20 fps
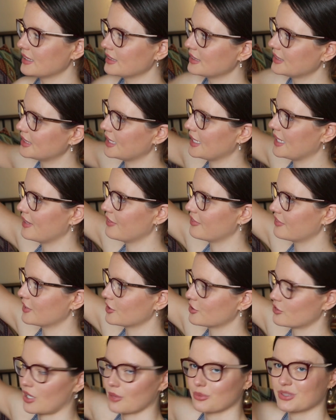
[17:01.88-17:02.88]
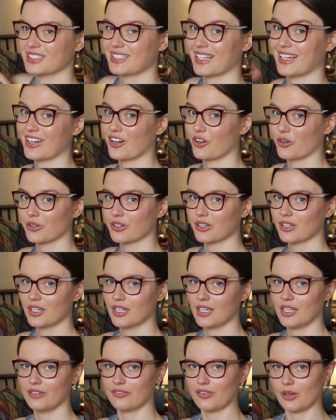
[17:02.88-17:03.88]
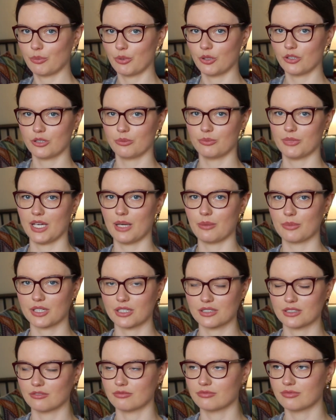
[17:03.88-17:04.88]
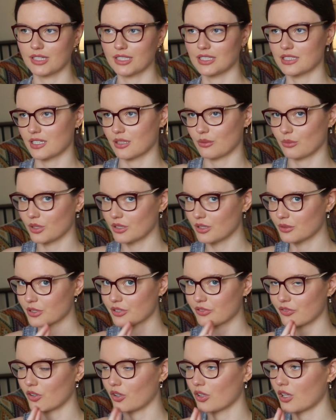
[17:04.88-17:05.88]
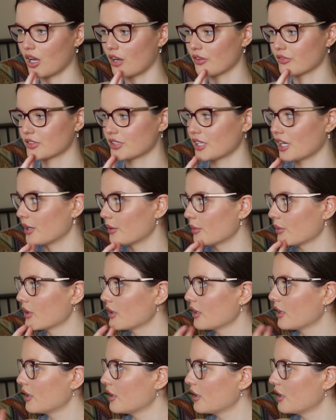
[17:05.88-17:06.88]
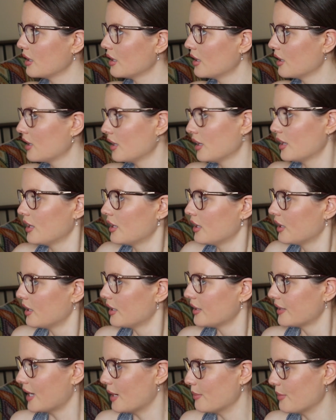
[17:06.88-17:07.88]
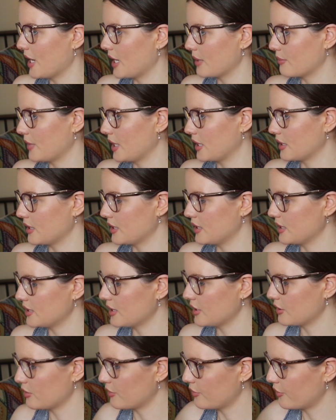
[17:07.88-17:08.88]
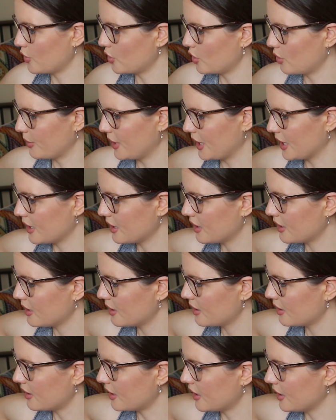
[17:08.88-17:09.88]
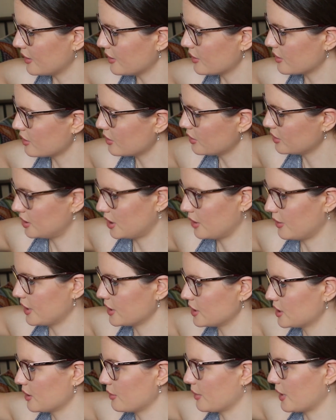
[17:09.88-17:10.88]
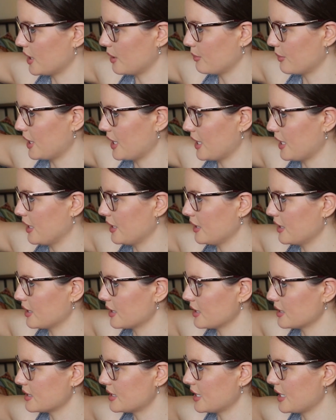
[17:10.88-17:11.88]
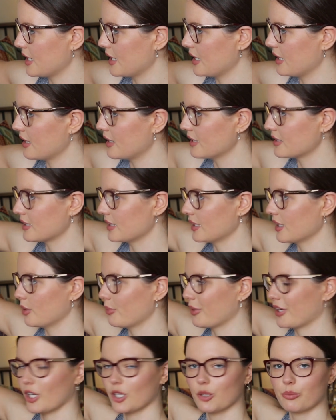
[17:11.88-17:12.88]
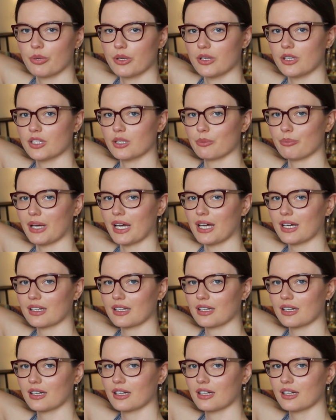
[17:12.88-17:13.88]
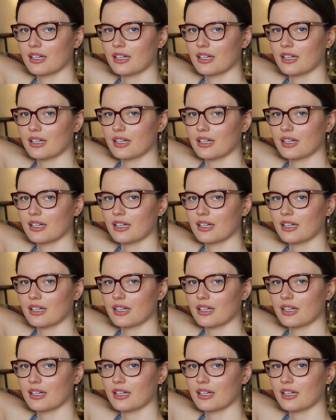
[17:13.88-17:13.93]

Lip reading: and see if the straps stay on if I put them there, because I really don't want them to fall off, so that might make the decision for me. And also actually, while I'm here, you can see it's a little bit open at the back.